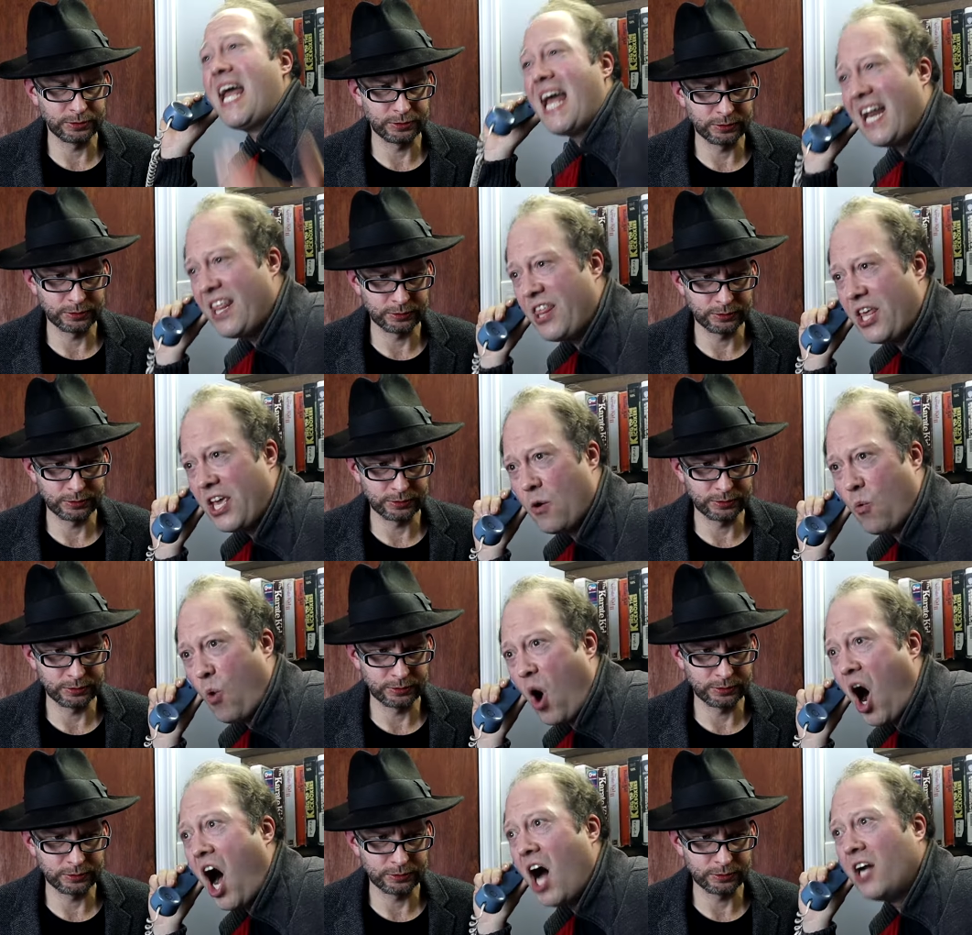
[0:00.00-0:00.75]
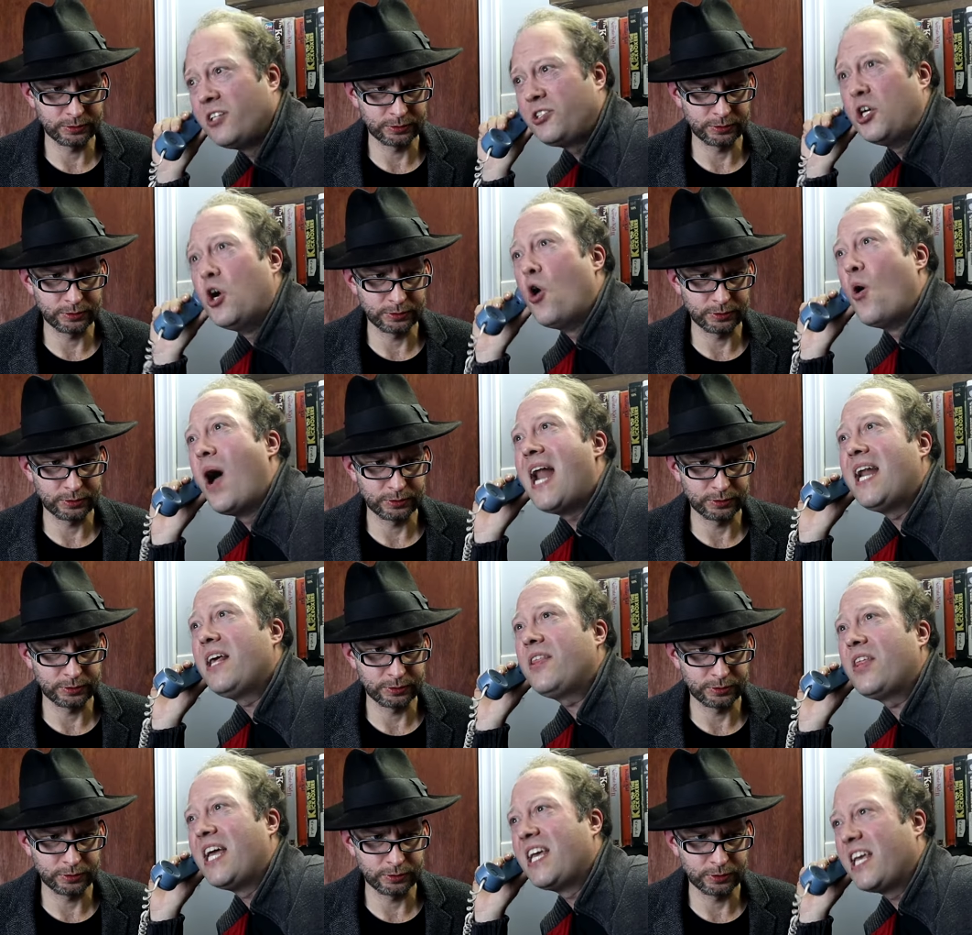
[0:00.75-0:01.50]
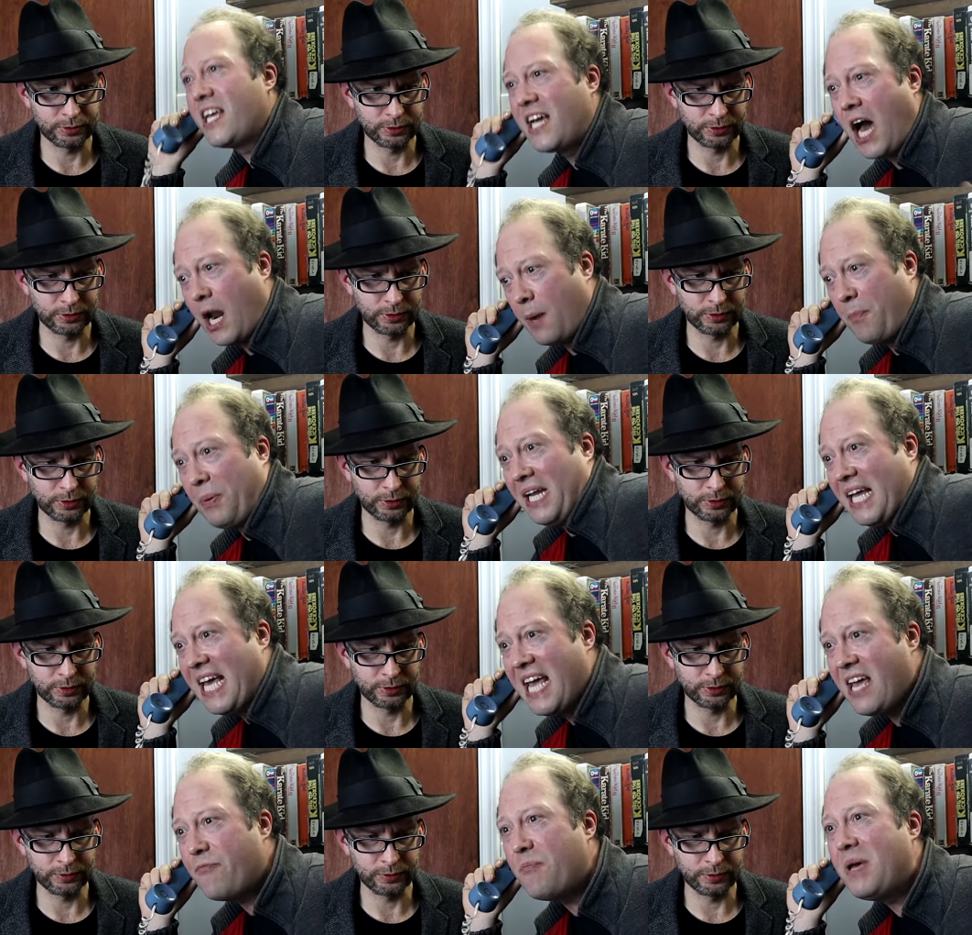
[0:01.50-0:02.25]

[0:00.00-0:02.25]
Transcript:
Speaker 1: anything you want, do anything, you gotta believe